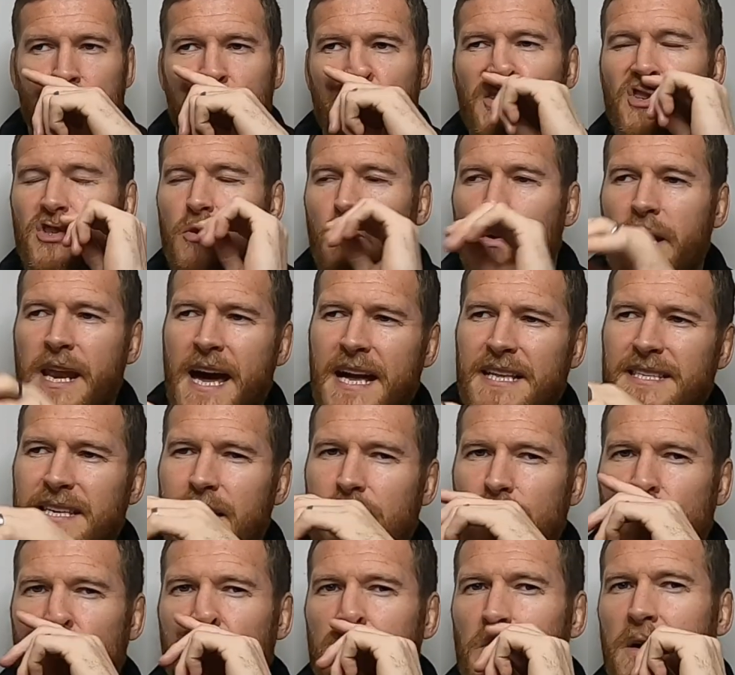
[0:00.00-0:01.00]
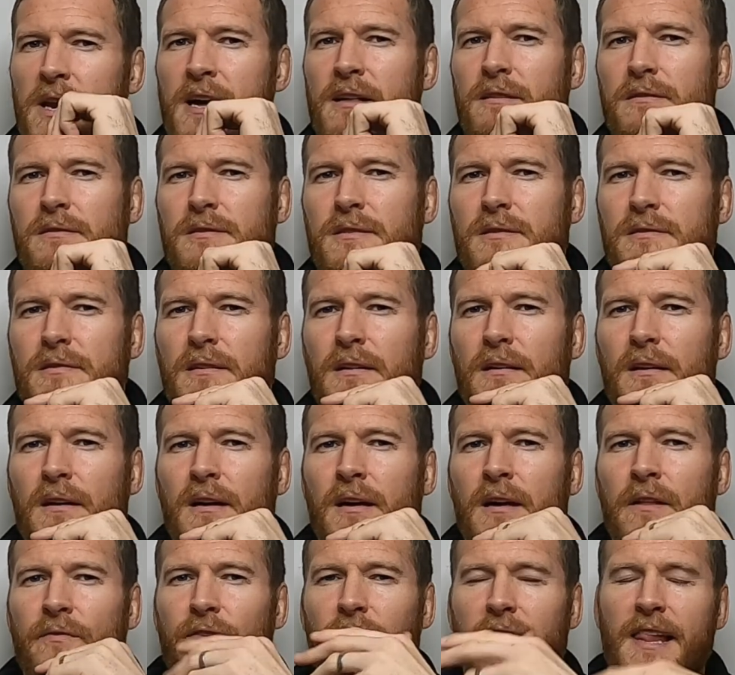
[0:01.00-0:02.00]
So when I tell someone else,
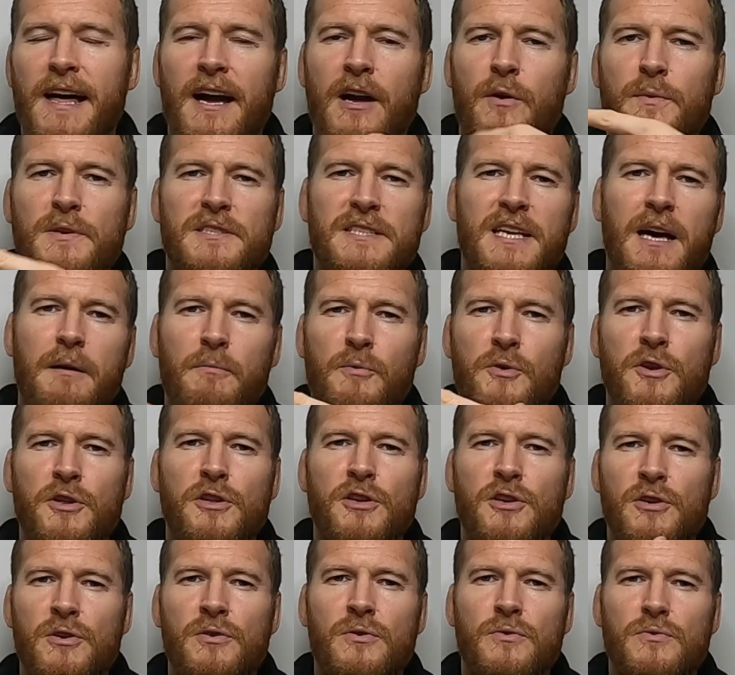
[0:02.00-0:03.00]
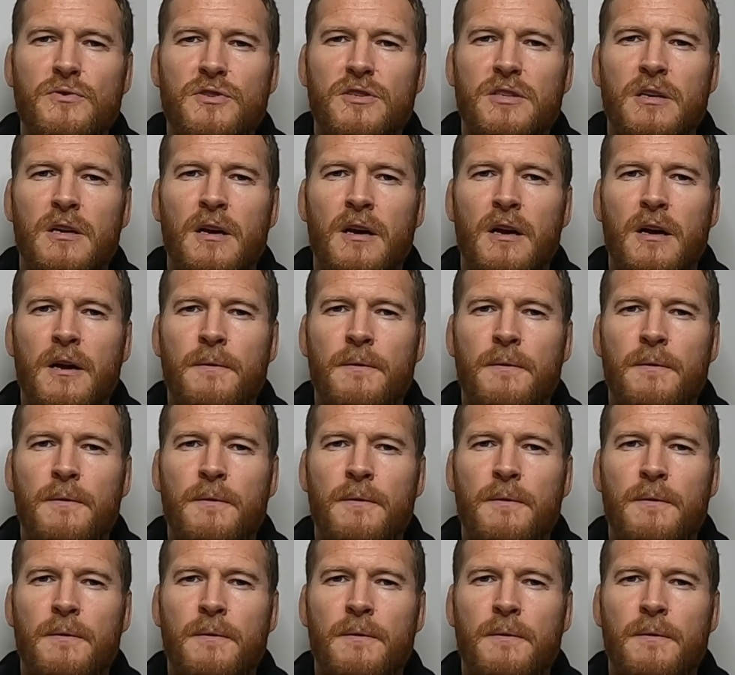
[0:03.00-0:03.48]
the language that I'm going to use,